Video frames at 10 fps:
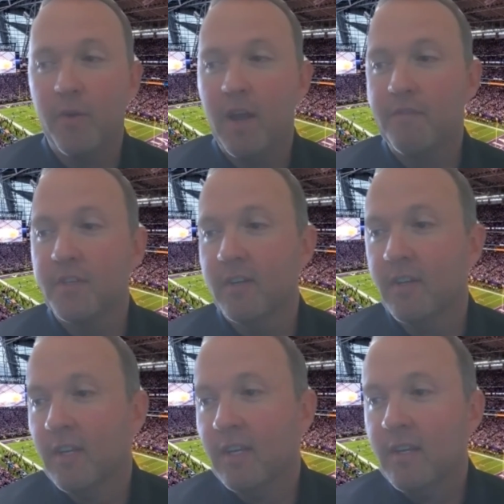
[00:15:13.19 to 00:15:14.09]
We have
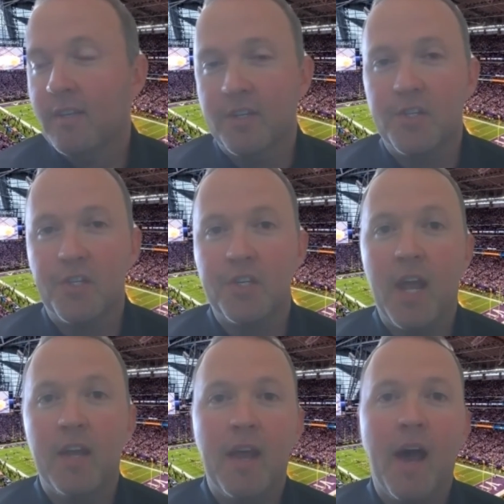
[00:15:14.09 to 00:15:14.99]
to
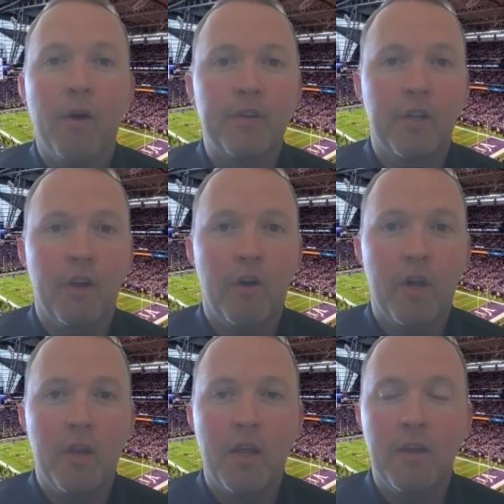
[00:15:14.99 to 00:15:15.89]
stand out,
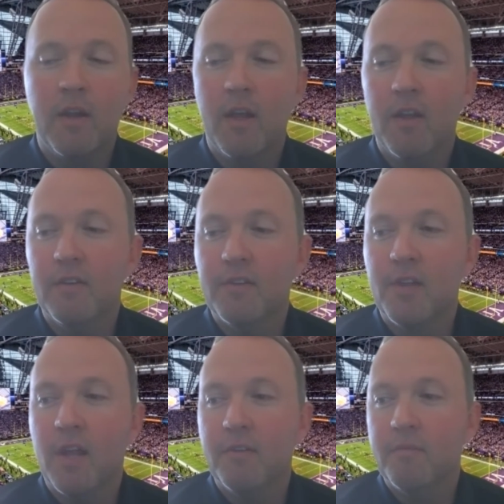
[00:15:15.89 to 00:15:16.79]

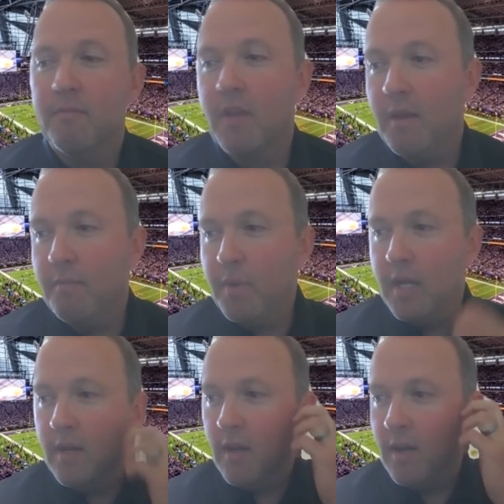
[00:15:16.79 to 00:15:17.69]
and
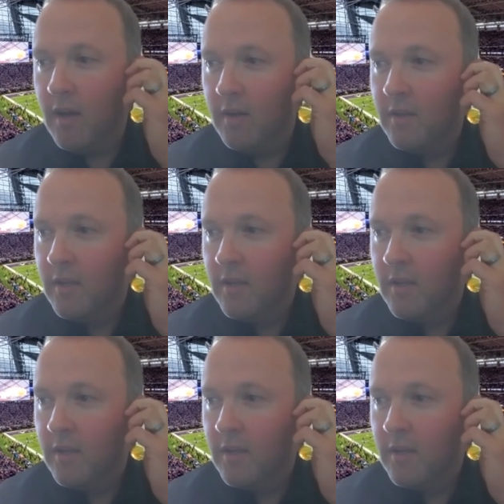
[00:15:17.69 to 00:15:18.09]
be a